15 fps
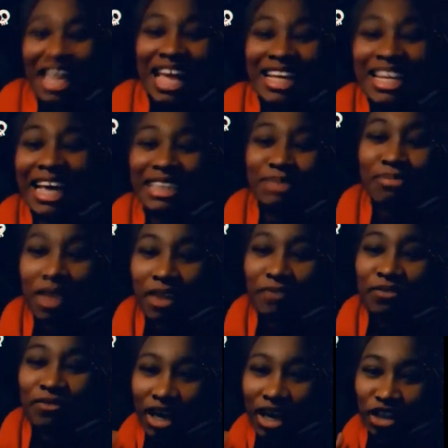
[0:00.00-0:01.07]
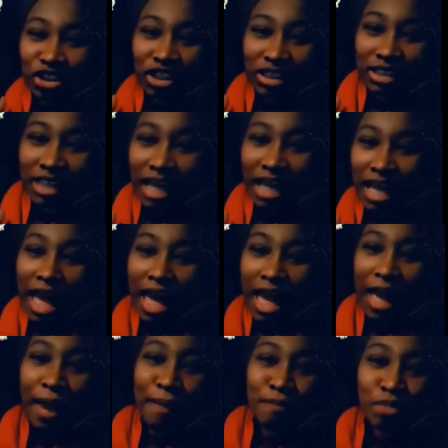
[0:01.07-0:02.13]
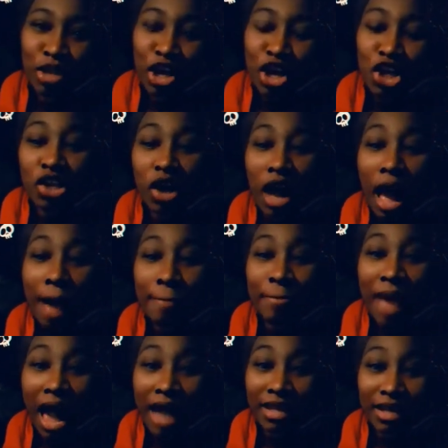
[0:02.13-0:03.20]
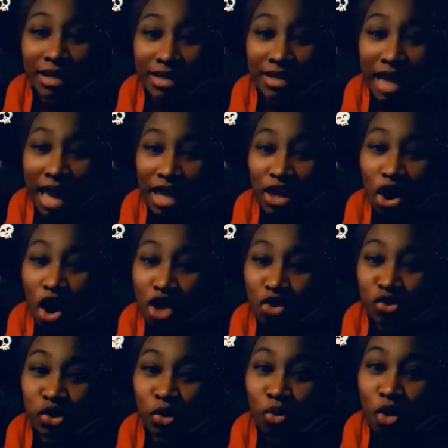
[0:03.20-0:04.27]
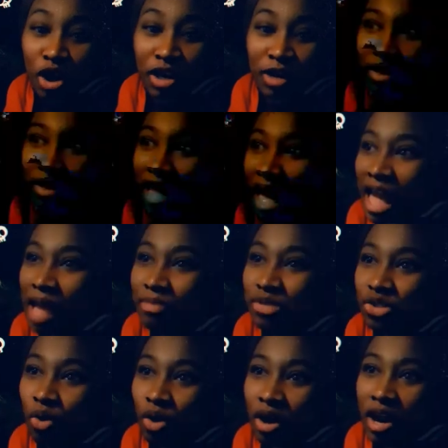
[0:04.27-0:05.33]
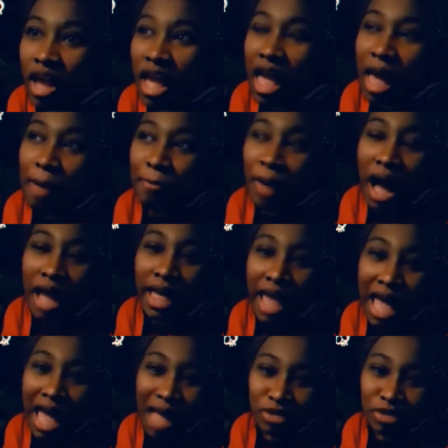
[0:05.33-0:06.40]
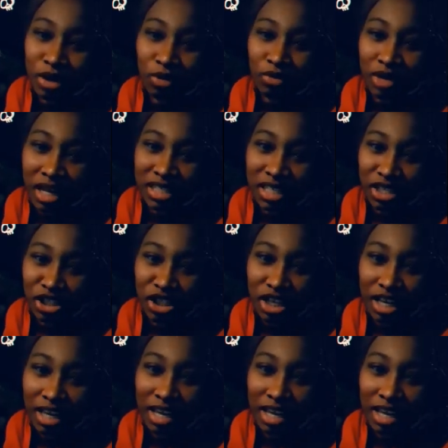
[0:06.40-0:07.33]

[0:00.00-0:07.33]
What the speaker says: This motherfucker just said, hey, You know how back in the day y'all used to walk in the game store and buy games on disc and shit?